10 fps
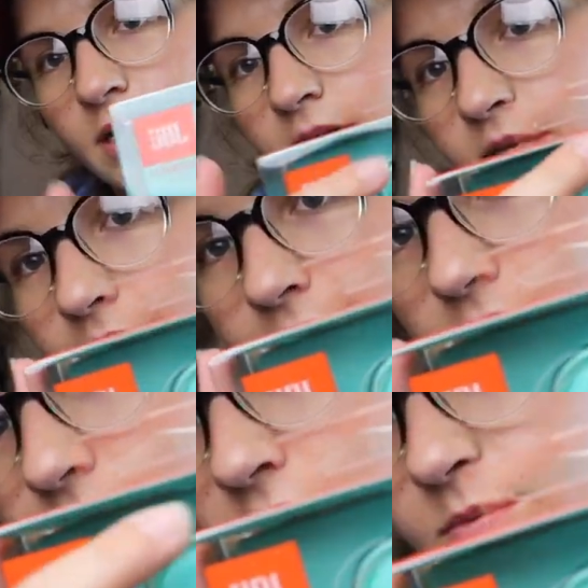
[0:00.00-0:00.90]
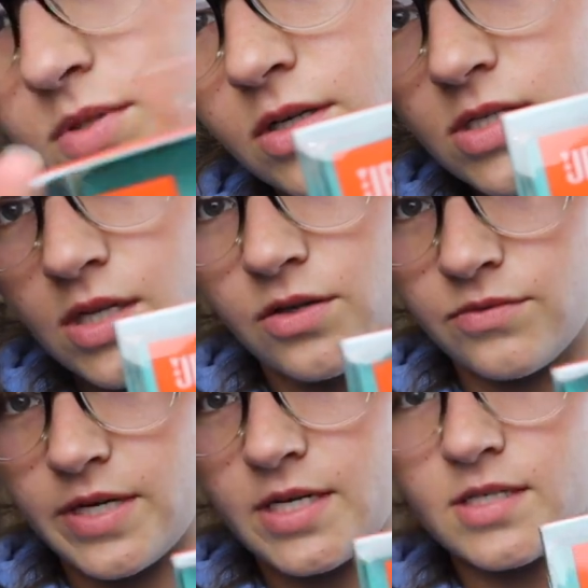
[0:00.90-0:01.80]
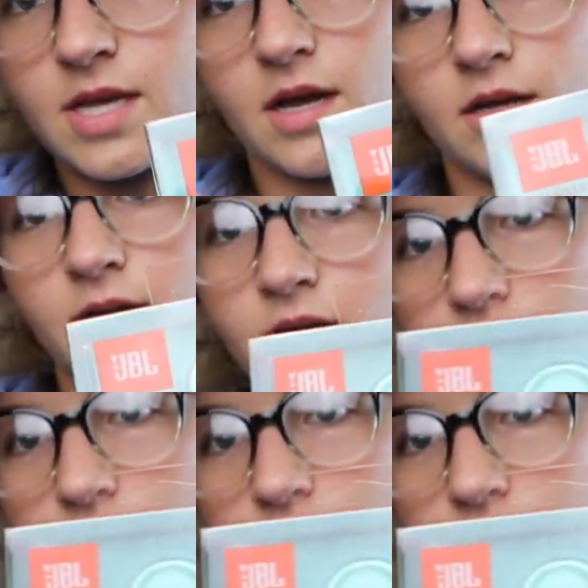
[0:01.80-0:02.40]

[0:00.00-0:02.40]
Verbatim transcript: It like clips onto the rings that